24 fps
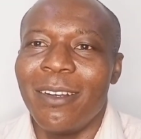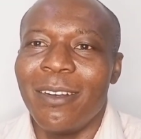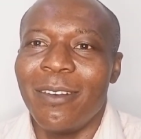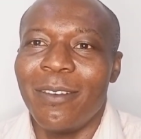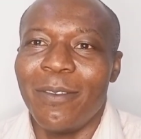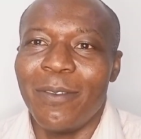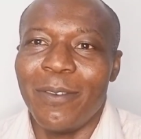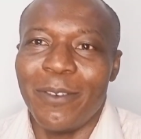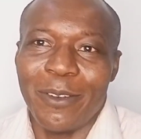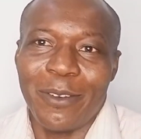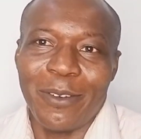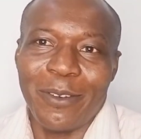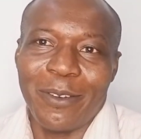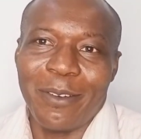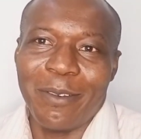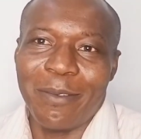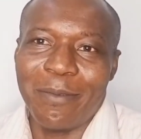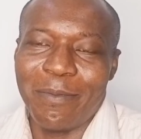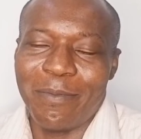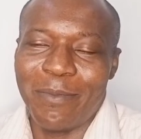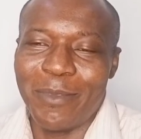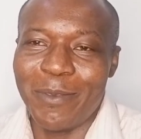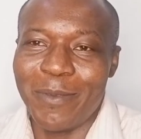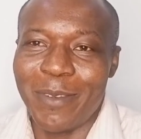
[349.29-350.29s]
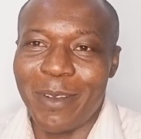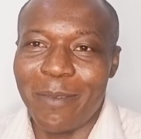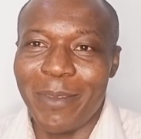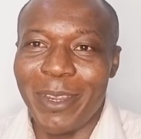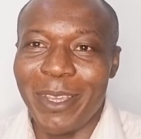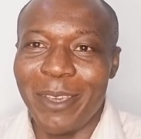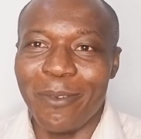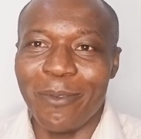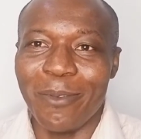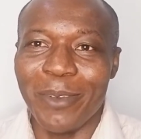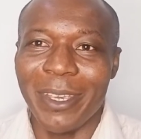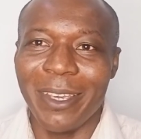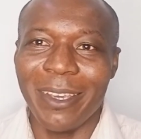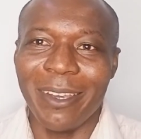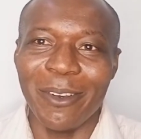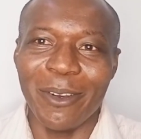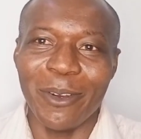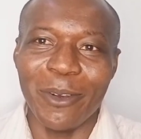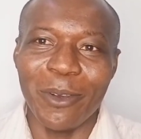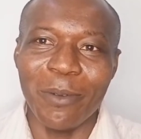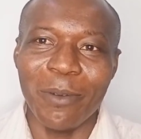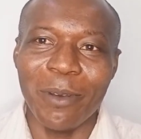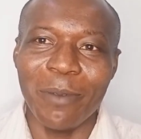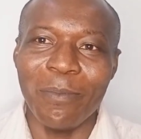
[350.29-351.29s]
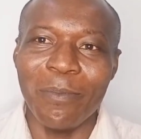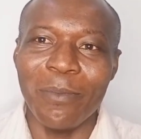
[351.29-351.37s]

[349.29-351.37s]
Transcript: for probably a week or